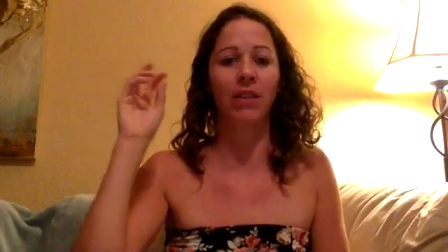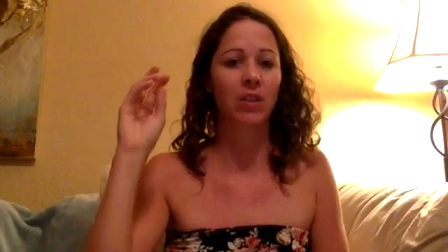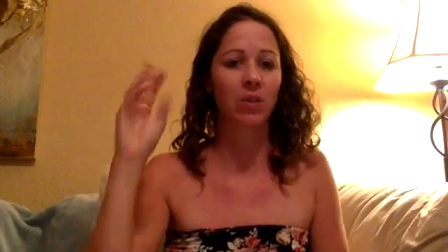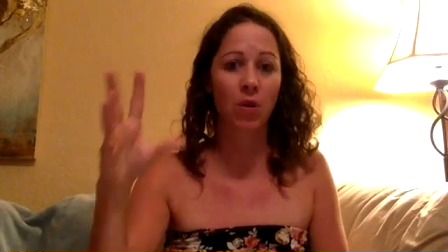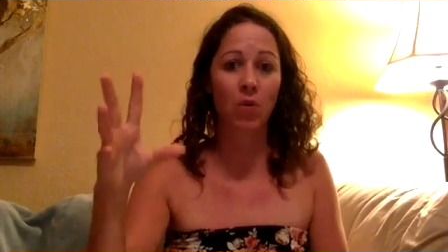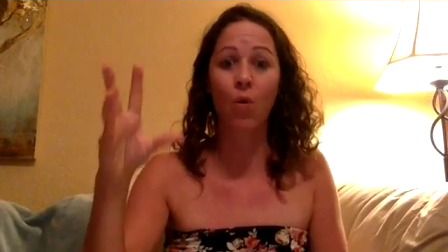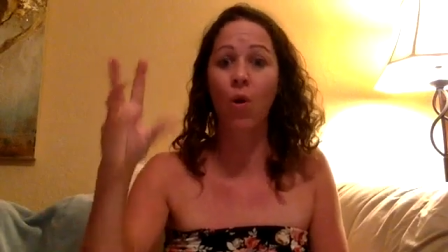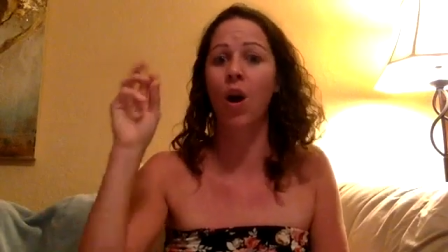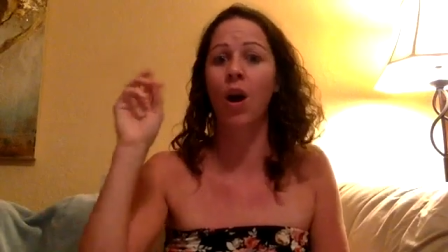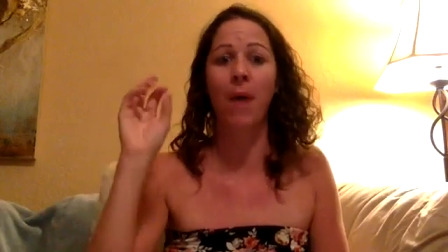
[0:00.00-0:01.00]
in somewhere
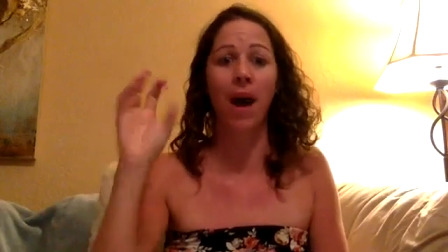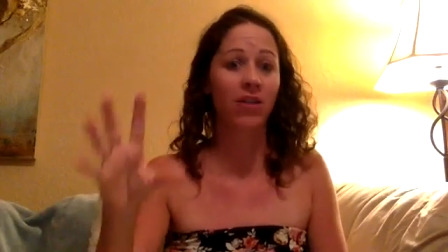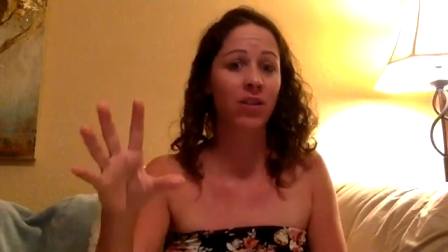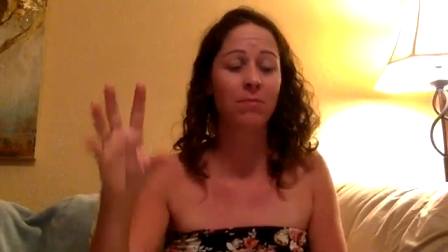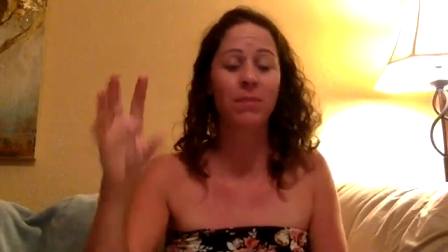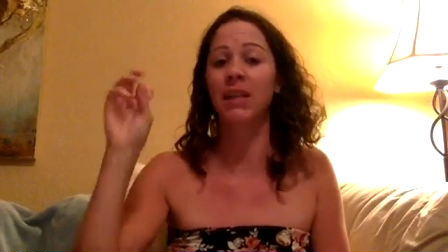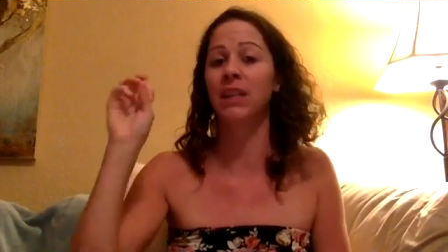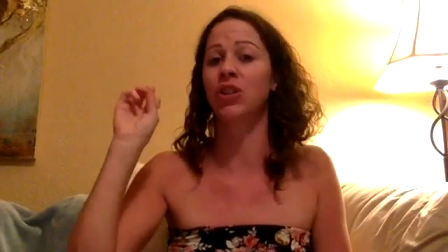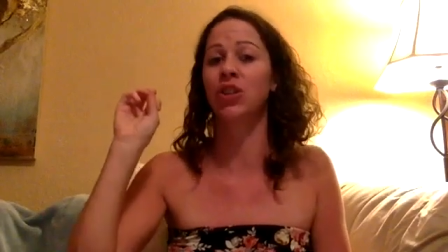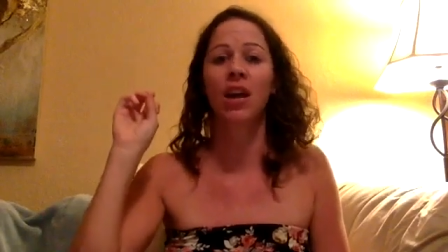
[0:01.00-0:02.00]
warm on the
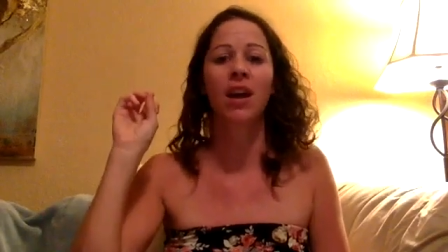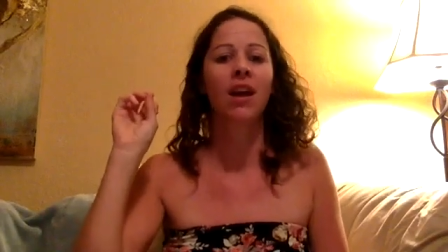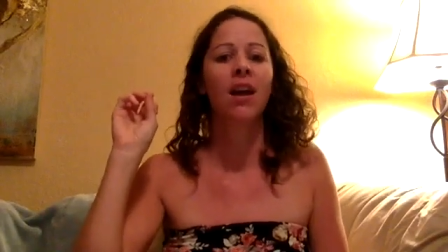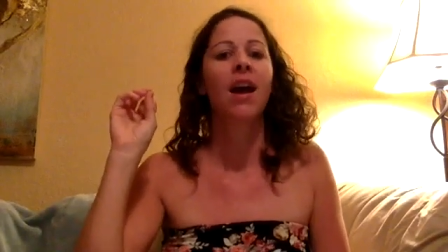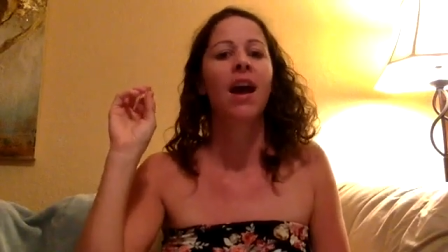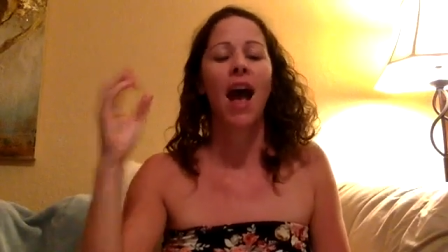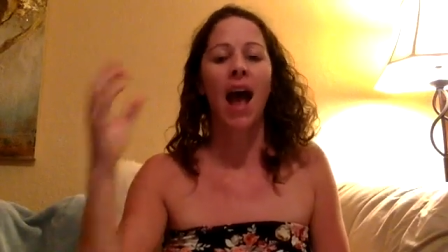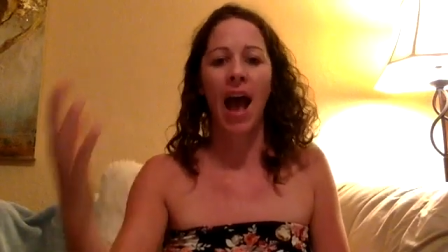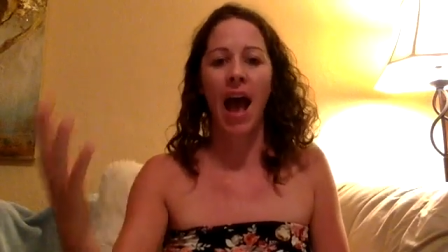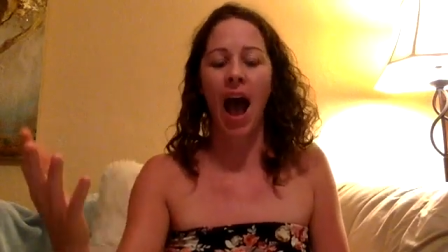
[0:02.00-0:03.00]
beach.
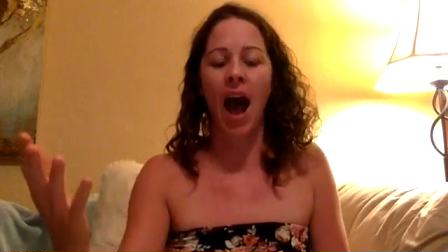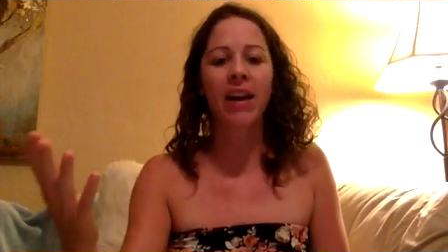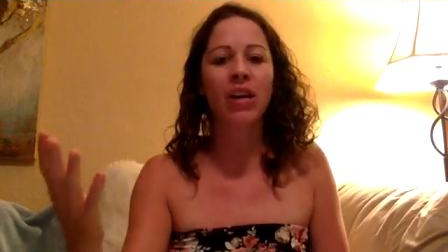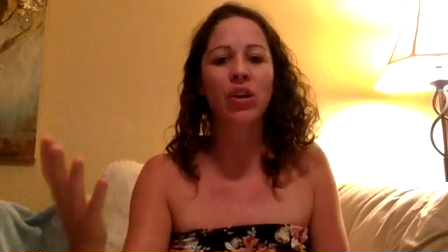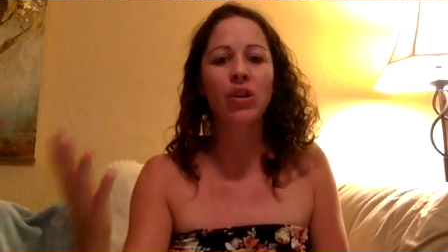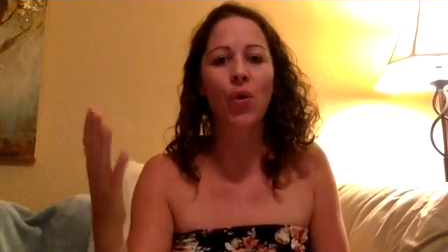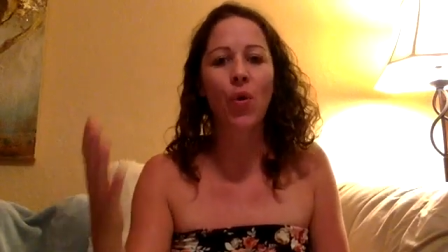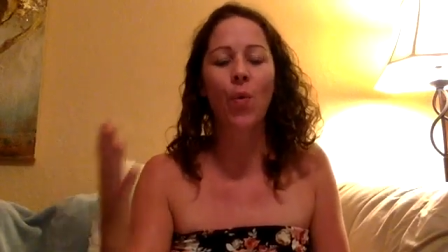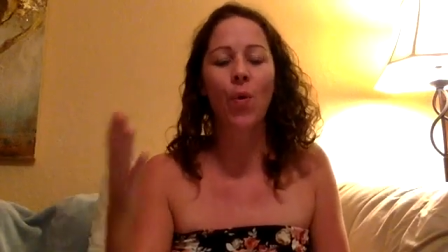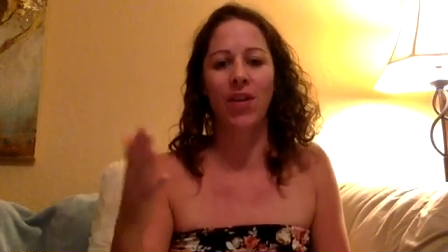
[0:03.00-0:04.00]
I didn't
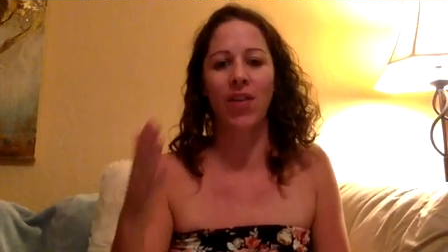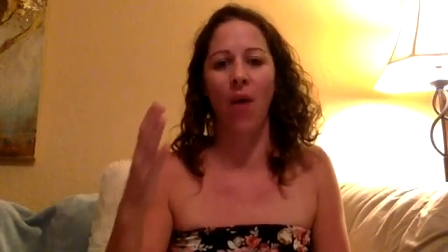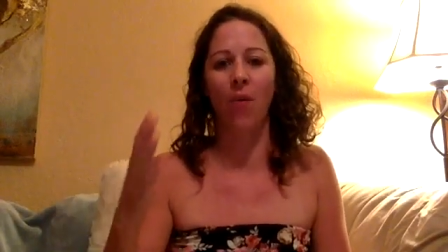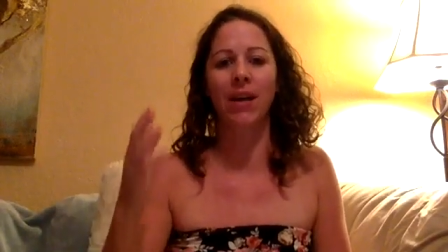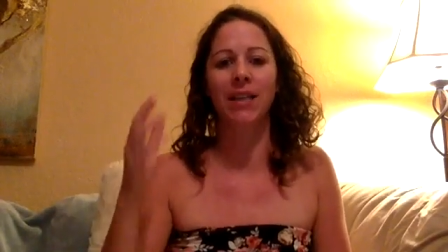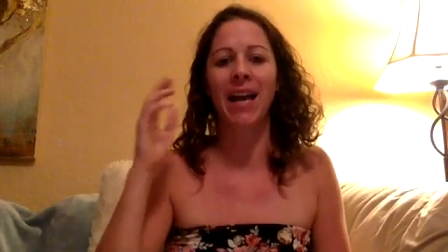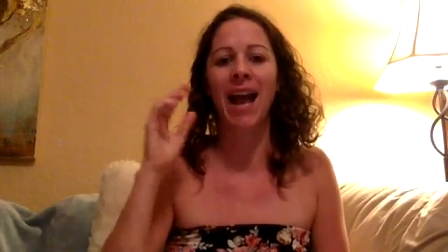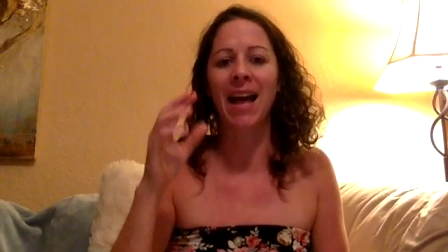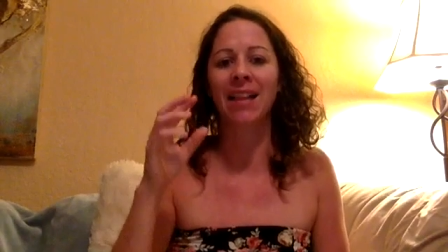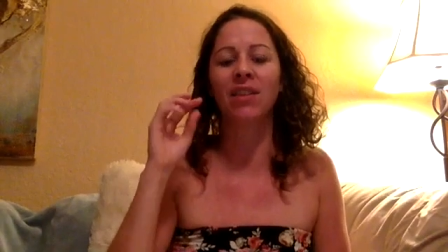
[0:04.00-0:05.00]
know where that was. I
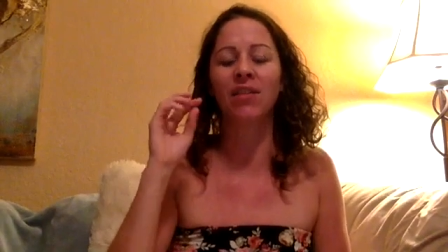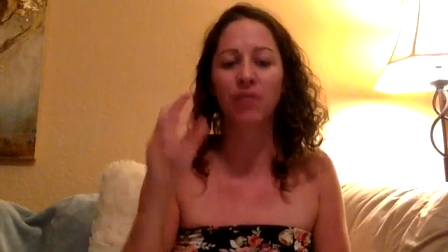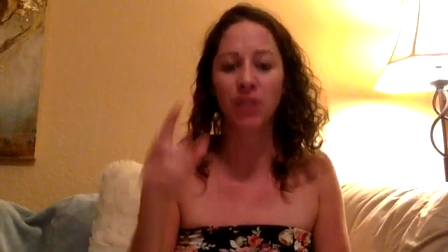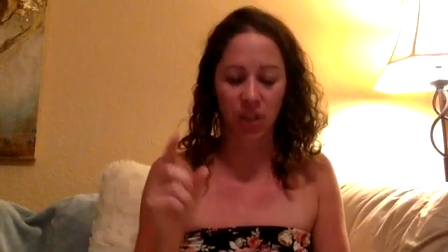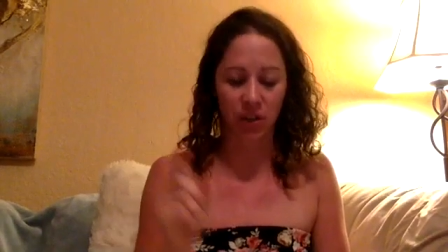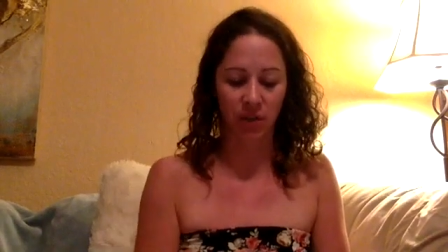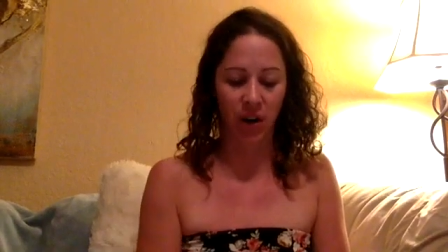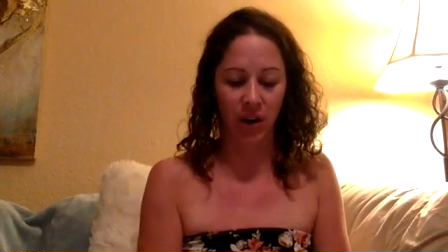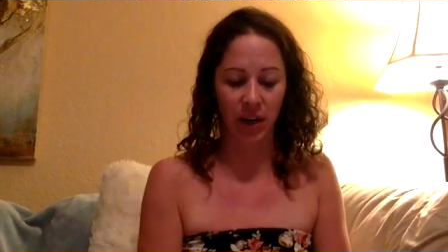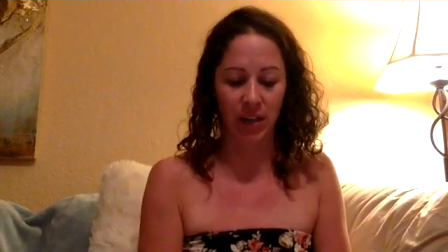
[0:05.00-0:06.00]
had the vision
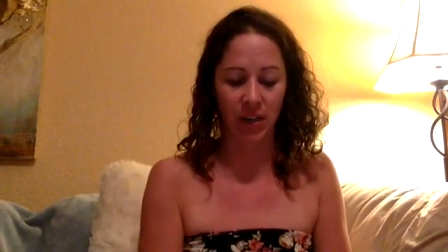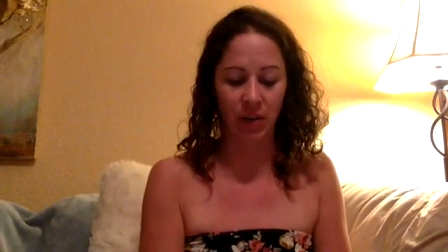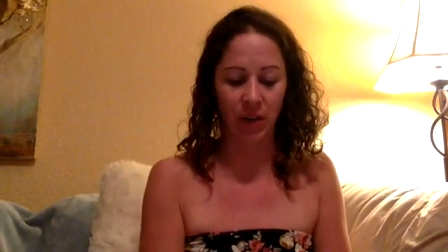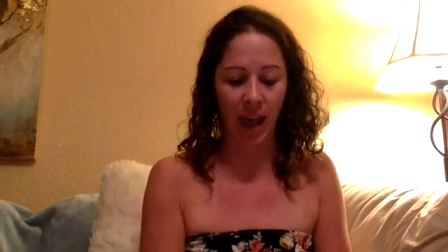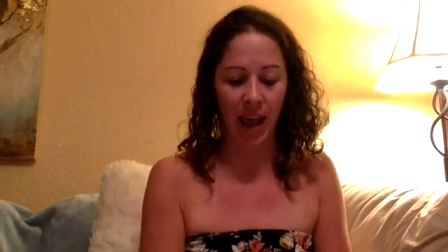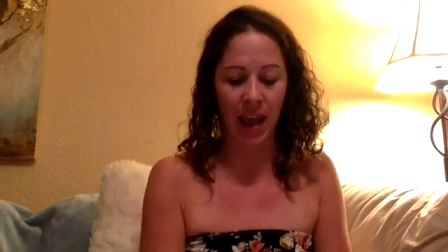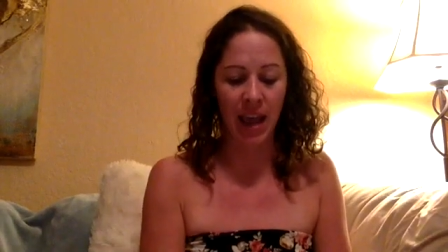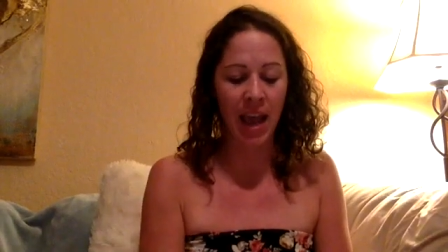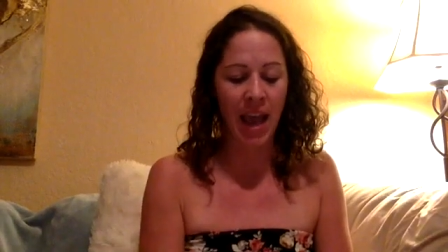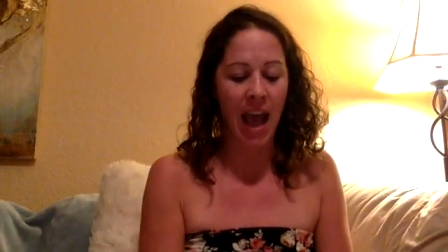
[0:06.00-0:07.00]
for it, okay?
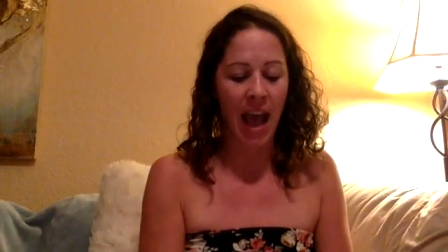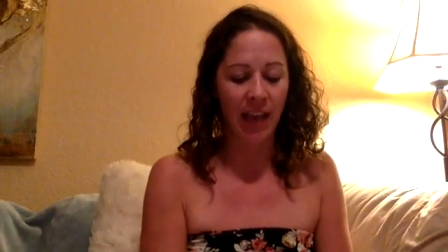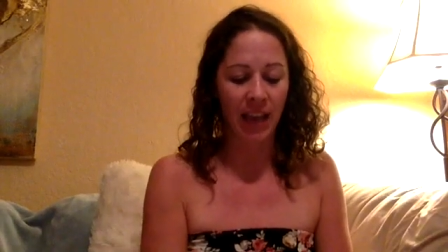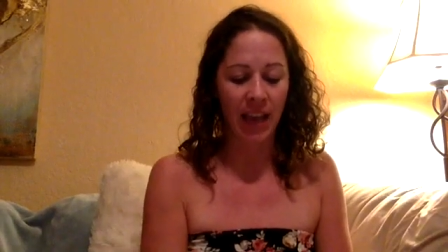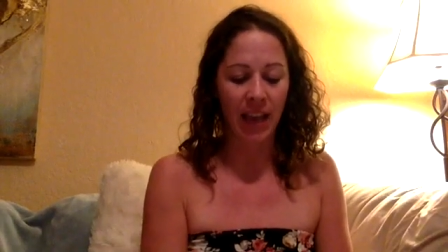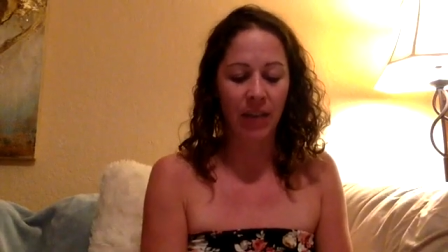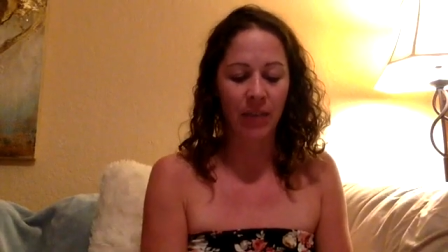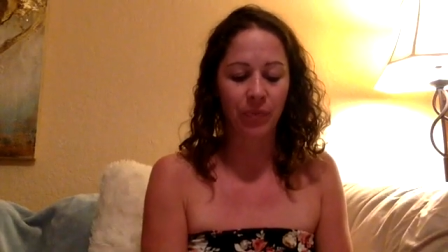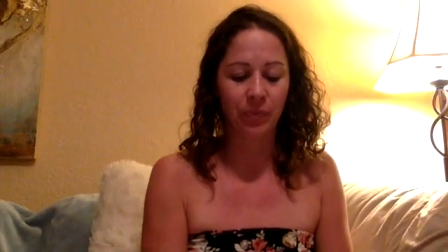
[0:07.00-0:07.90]
And then